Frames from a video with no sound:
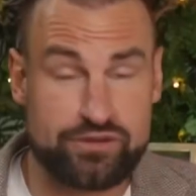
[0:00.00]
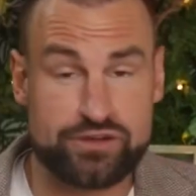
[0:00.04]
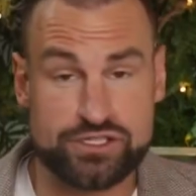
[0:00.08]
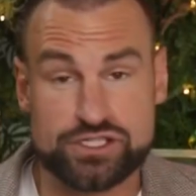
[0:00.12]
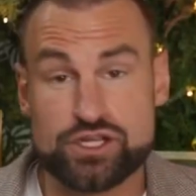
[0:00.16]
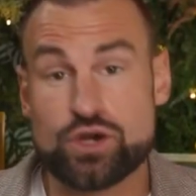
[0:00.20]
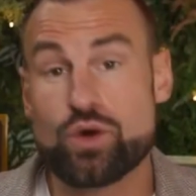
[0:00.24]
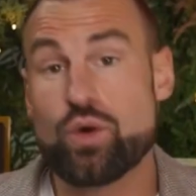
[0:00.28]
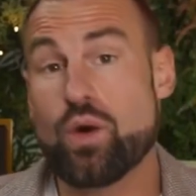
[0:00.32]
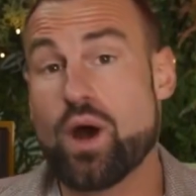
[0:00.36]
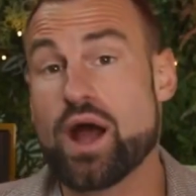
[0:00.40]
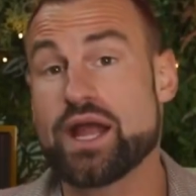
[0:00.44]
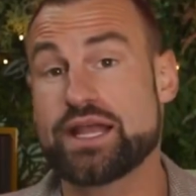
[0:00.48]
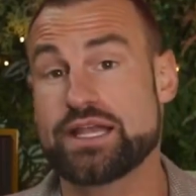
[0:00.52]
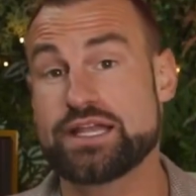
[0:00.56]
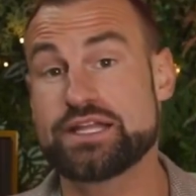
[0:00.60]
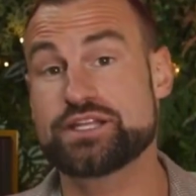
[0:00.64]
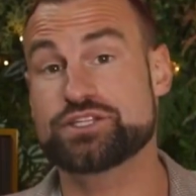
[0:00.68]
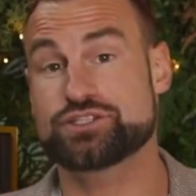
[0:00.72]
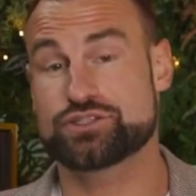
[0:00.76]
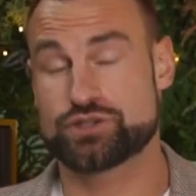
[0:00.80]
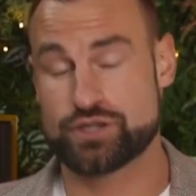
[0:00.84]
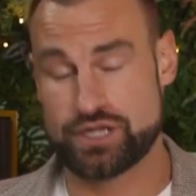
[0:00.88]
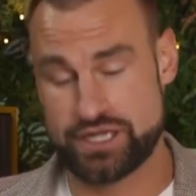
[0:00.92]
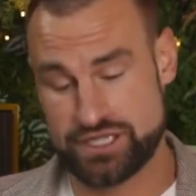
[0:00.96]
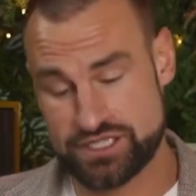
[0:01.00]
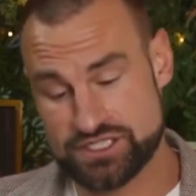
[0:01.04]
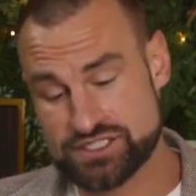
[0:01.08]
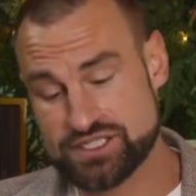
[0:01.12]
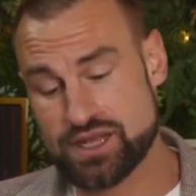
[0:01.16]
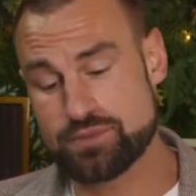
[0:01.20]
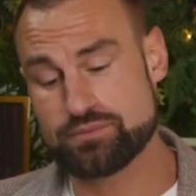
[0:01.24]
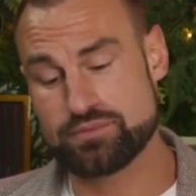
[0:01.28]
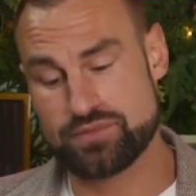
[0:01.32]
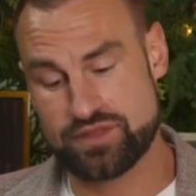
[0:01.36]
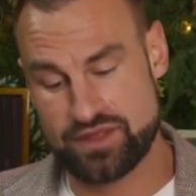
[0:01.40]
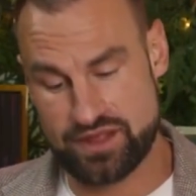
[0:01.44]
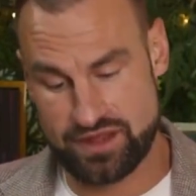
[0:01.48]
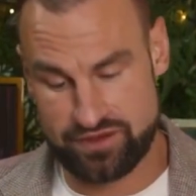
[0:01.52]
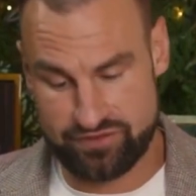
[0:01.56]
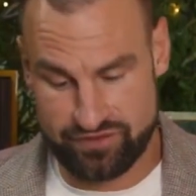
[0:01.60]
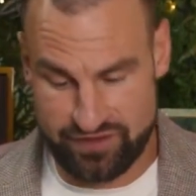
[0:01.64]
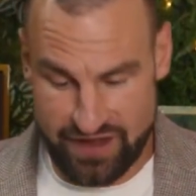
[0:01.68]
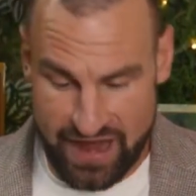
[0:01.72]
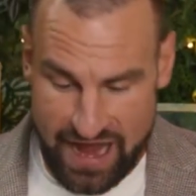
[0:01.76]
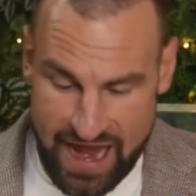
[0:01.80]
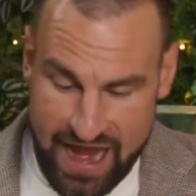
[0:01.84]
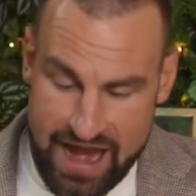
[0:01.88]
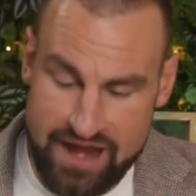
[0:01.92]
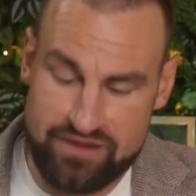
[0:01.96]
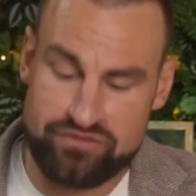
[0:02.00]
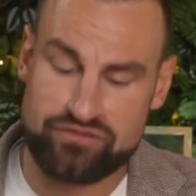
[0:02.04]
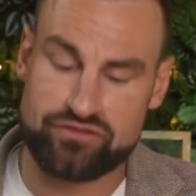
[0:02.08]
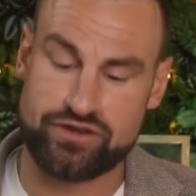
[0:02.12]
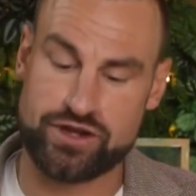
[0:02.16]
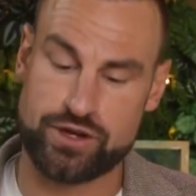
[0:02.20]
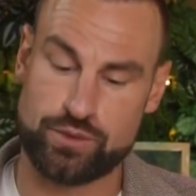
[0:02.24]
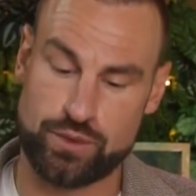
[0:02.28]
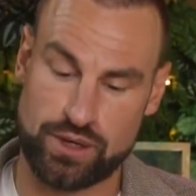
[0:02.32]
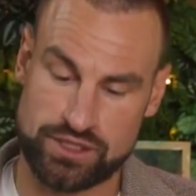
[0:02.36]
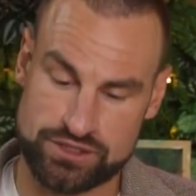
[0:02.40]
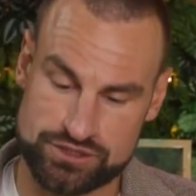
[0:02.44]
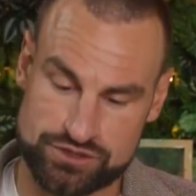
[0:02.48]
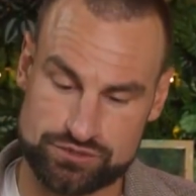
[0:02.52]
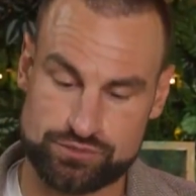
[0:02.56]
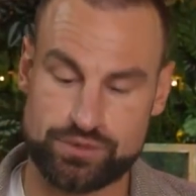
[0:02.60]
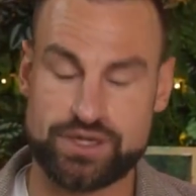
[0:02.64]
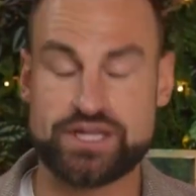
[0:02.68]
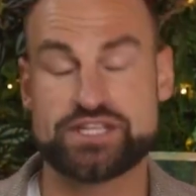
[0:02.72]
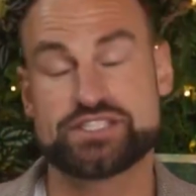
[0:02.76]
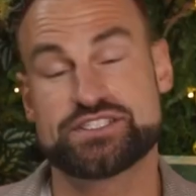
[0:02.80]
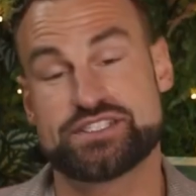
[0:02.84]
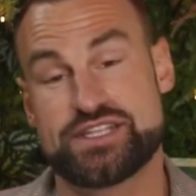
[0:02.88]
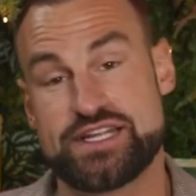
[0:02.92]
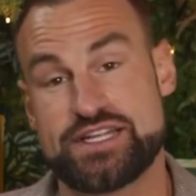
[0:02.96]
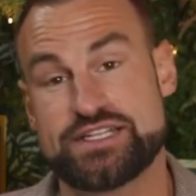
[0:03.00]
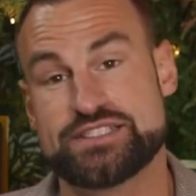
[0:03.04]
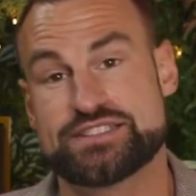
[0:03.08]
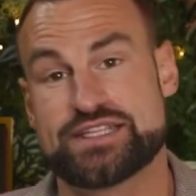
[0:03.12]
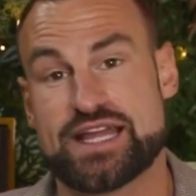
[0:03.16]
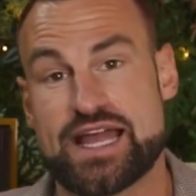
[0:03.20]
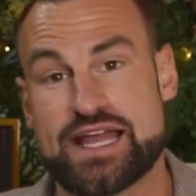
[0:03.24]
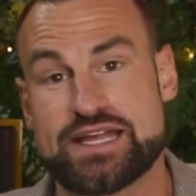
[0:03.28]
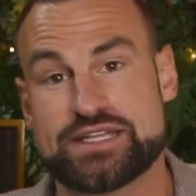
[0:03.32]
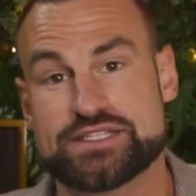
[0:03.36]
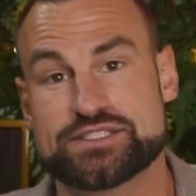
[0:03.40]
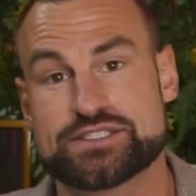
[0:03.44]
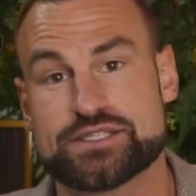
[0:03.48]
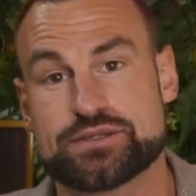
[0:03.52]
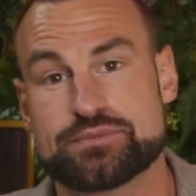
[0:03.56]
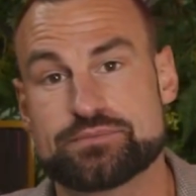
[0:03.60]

is quite literally something for everyone's wrist these days.